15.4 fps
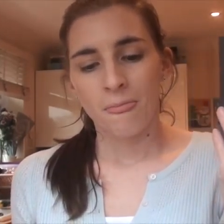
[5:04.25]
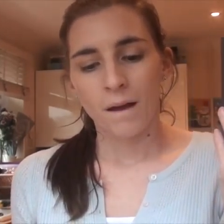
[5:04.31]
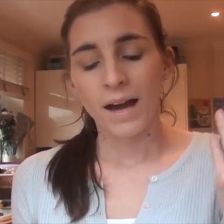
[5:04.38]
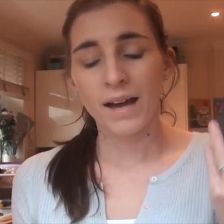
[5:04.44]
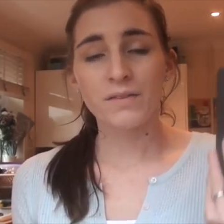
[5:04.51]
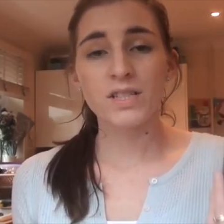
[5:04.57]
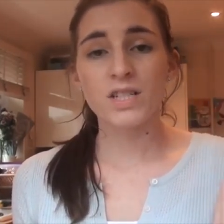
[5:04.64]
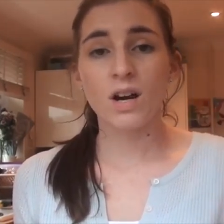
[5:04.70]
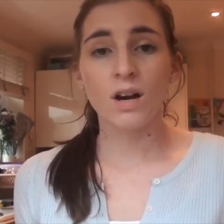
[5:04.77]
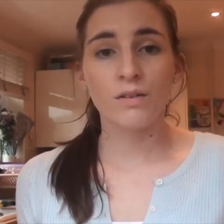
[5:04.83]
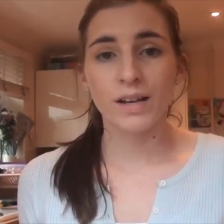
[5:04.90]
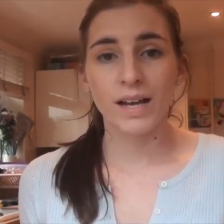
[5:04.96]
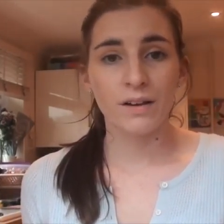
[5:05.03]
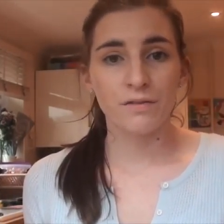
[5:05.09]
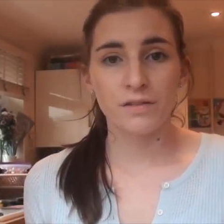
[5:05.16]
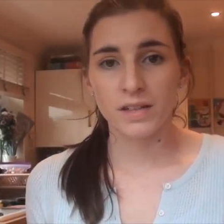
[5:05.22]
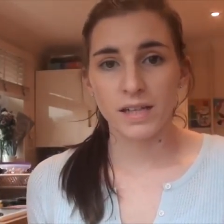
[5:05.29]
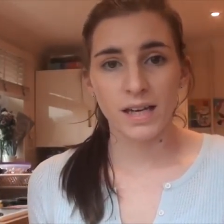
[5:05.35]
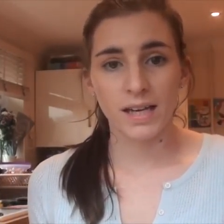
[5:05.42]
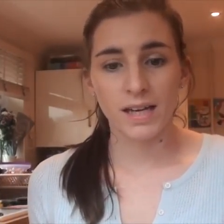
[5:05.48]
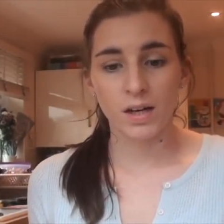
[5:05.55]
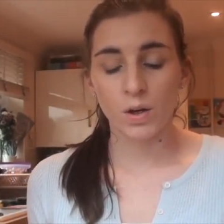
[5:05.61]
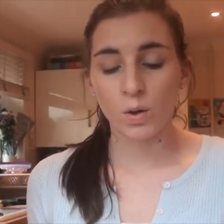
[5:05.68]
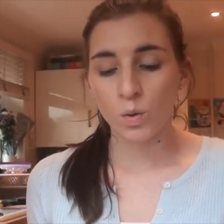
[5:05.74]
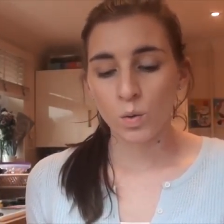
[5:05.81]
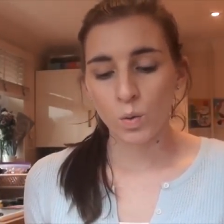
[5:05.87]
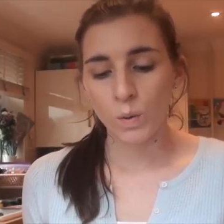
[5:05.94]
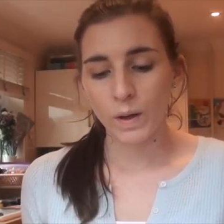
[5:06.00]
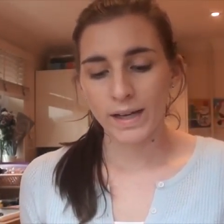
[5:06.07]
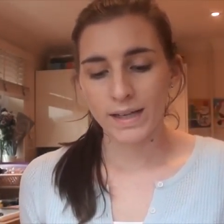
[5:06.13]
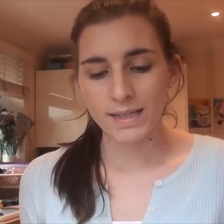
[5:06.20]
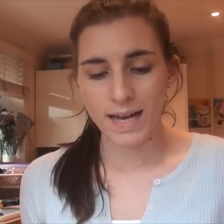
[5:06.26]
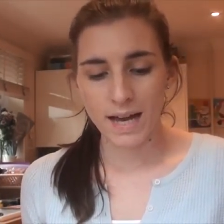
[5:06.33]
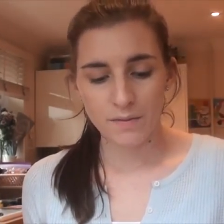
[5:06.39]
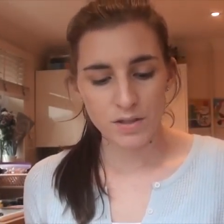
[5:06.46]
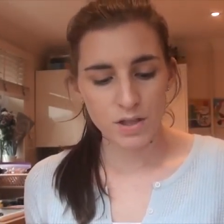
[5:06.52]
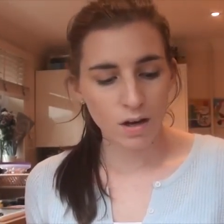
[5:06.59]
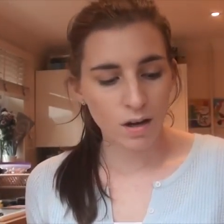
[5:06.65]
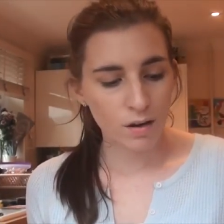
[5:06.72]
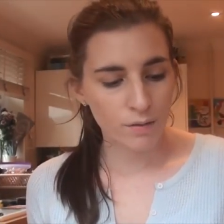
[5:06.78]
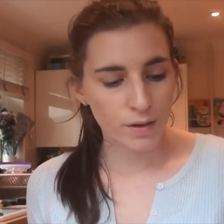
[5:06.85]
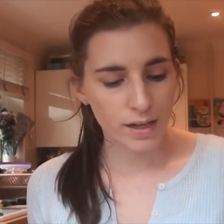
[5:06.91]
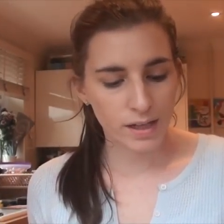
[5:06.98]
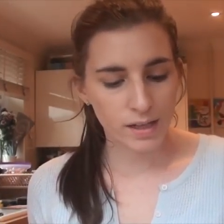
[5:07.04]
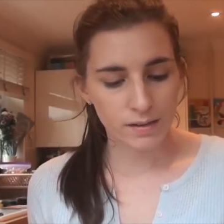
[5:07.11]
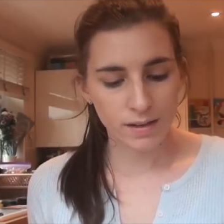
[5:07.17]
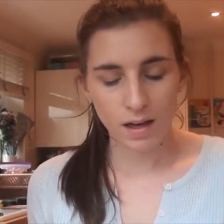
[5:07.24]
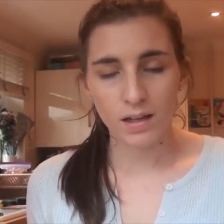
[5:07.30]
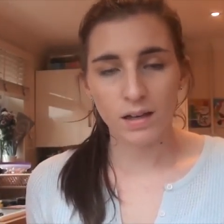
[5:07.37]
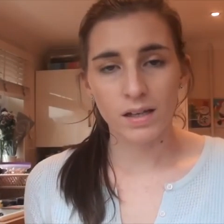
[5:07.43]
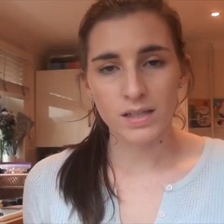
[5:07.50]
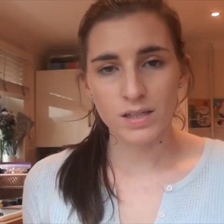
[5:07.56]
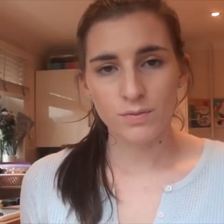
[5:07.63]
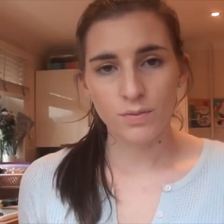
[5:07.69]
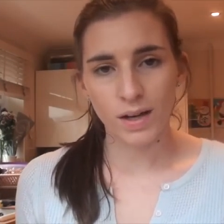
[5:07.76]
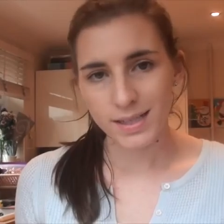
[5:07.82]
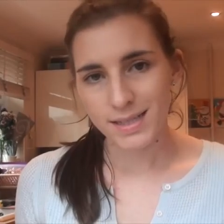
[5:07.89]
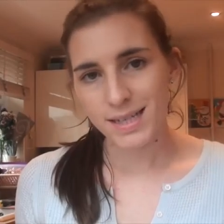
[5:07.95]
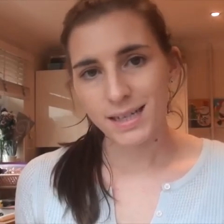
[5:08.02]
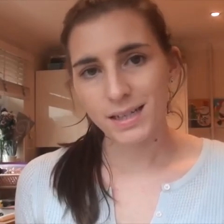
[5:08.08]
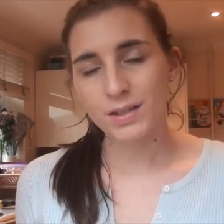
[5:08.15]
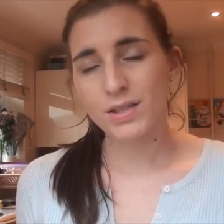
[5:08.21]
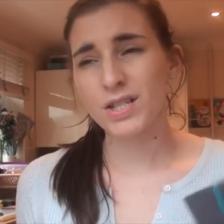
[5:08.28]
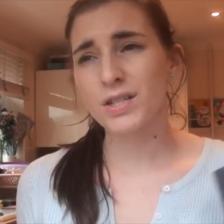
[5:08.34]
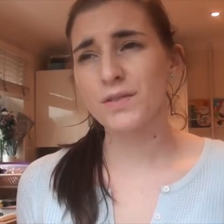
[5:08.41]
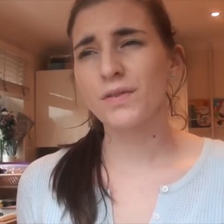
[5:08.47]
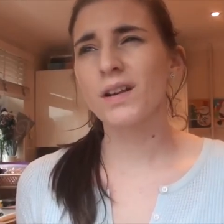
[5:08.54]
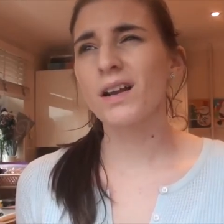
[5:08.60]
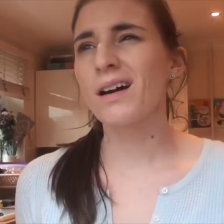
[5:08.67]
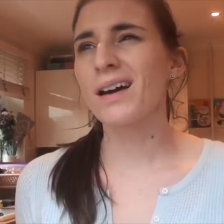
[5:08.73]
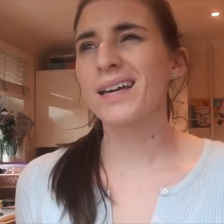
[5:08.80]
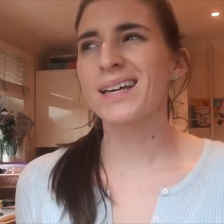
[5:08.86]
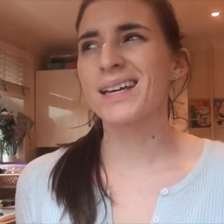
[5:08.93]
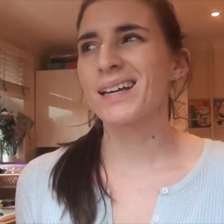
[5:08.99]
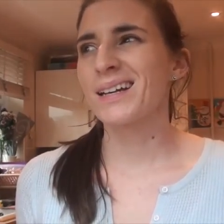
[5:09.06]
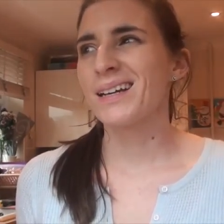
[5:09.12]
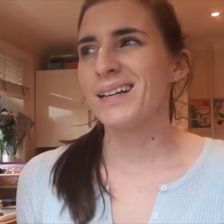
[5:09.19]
I have a diary every year. I always have a diary that I like to write in just for like